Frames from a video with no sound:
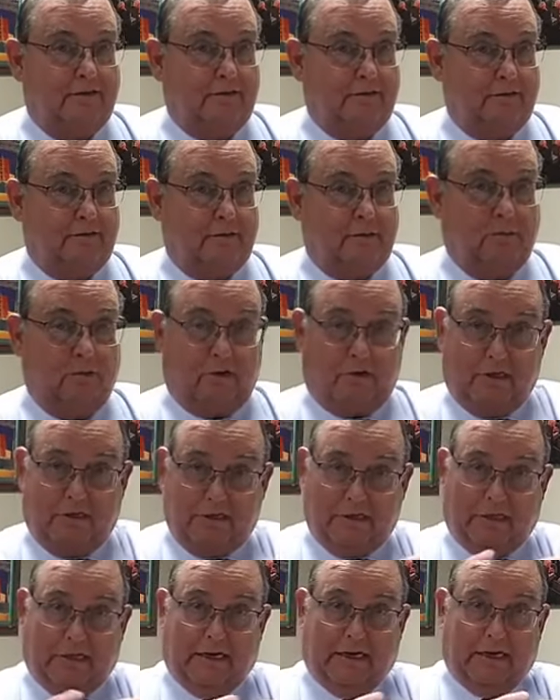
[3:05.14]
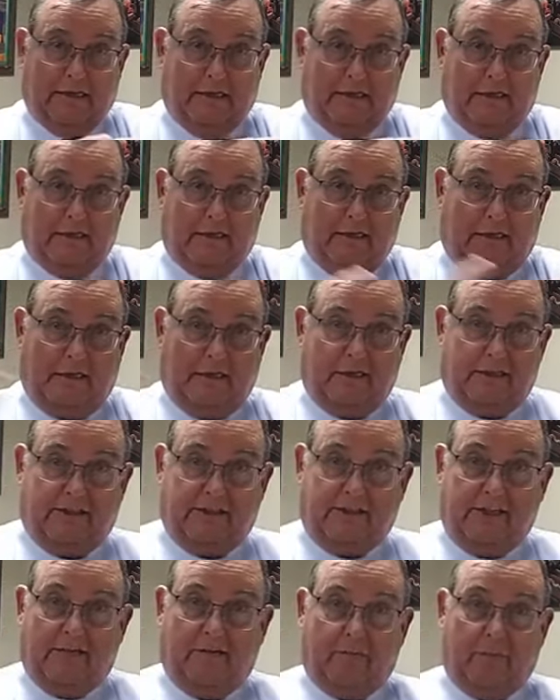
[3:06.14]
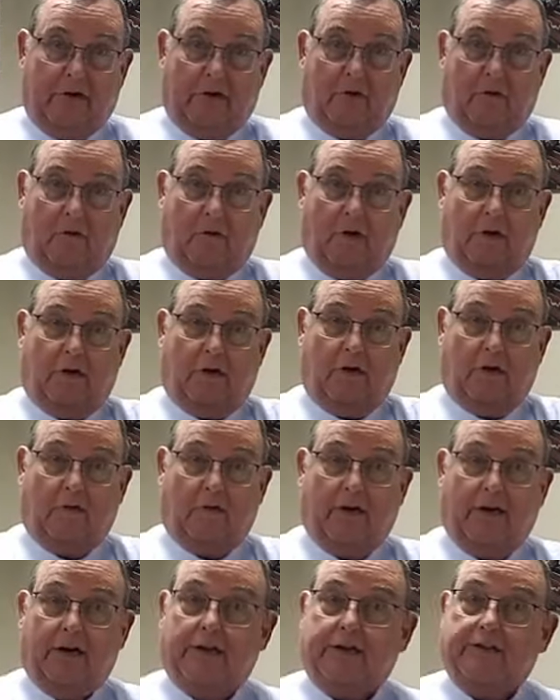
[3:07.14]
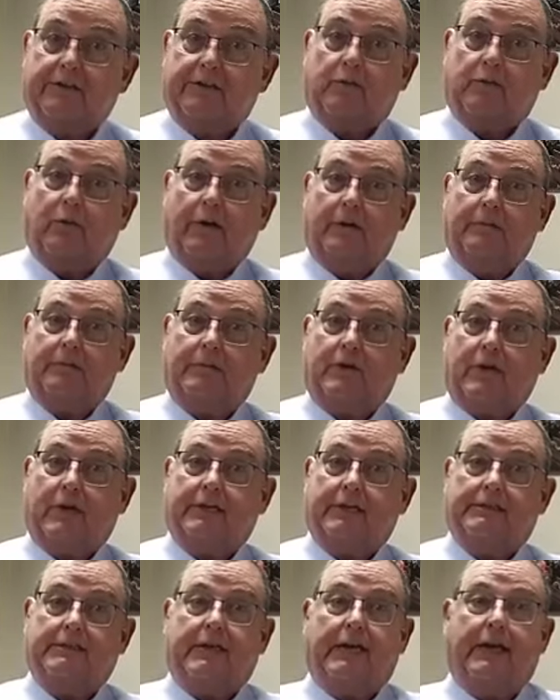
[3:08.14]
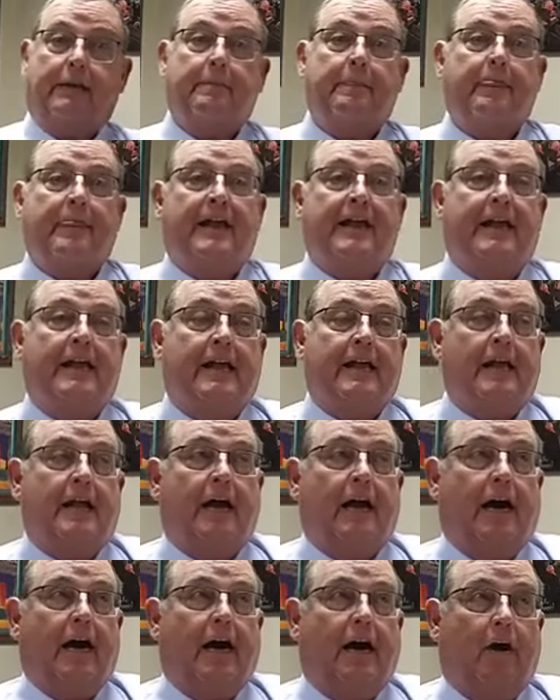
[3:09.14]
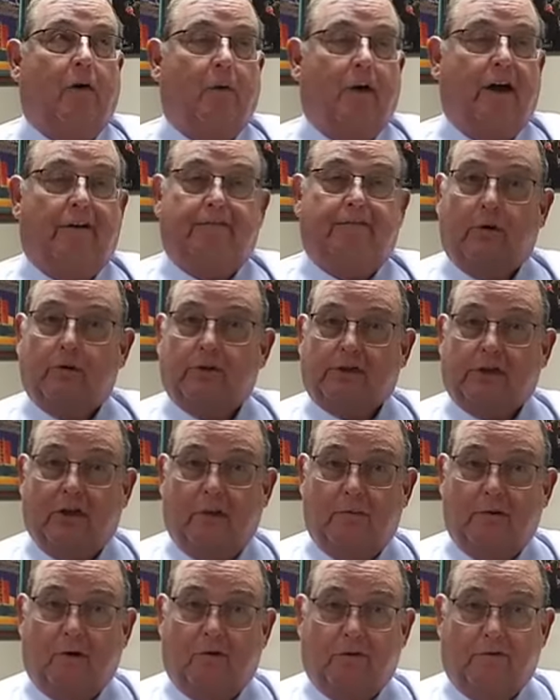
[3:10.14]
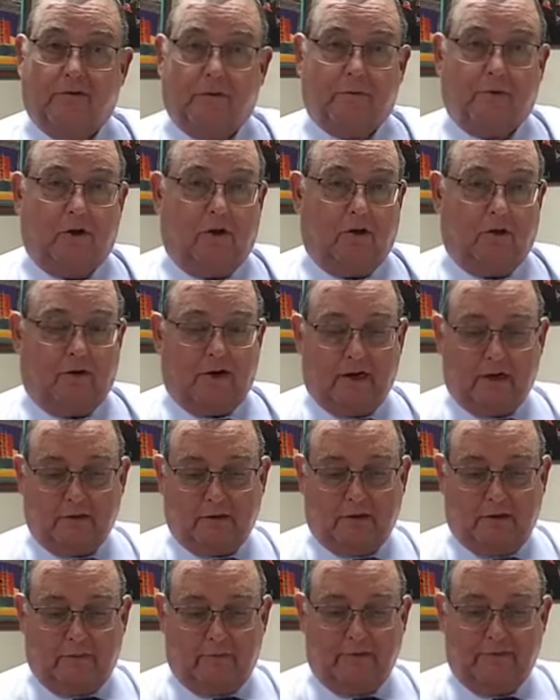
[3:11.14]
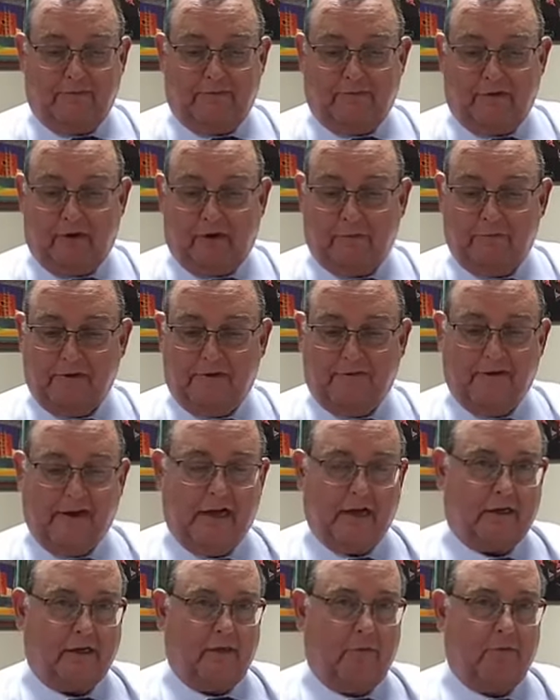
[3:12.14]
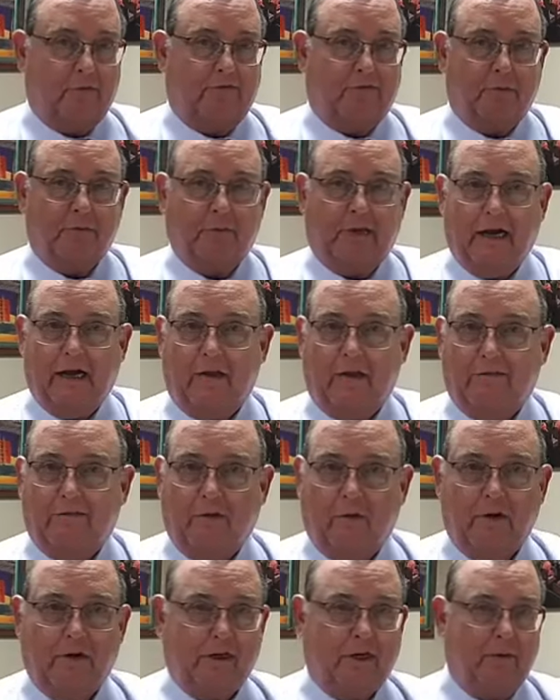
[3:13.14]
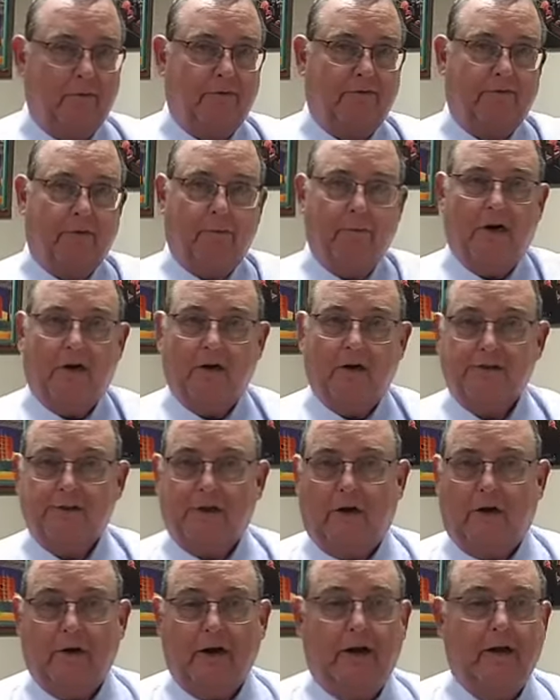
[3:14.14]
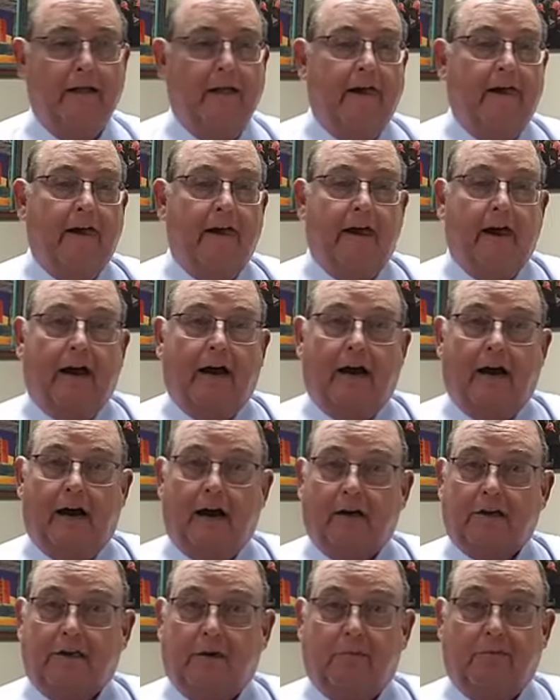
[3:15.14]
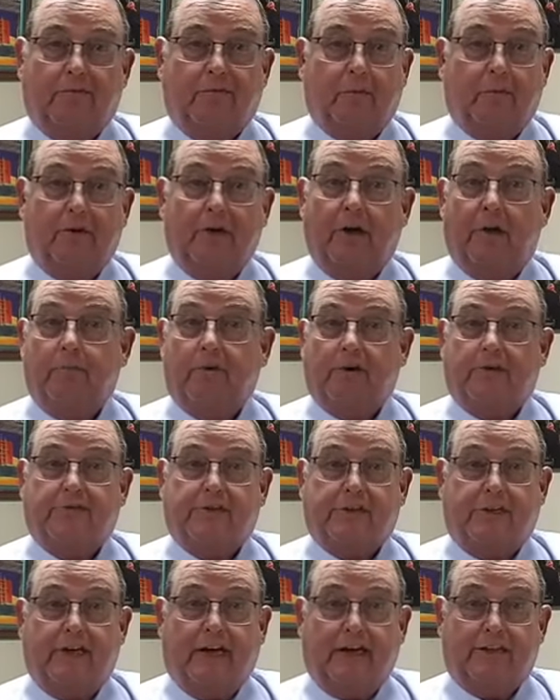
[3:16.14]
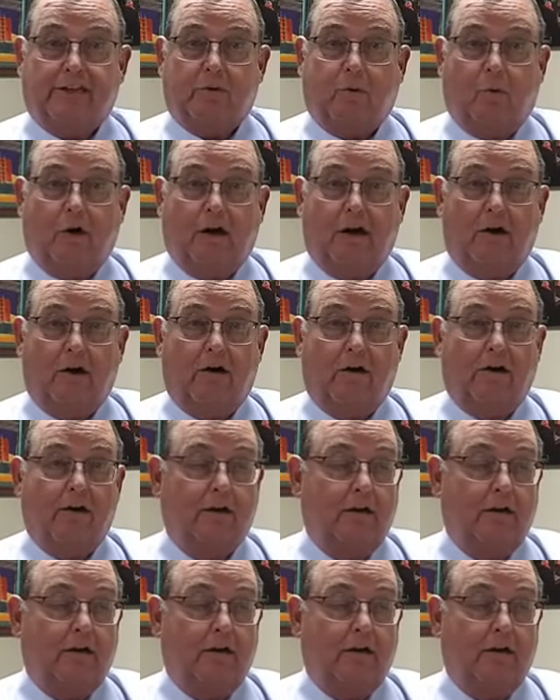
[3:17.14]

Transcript: We're a little island in a sea of marijuana all around us, is what I'm trying to say. We have folks coming over from Colorado, coming from Nevada, coming from California, coming from Arizona, coming from a number of states where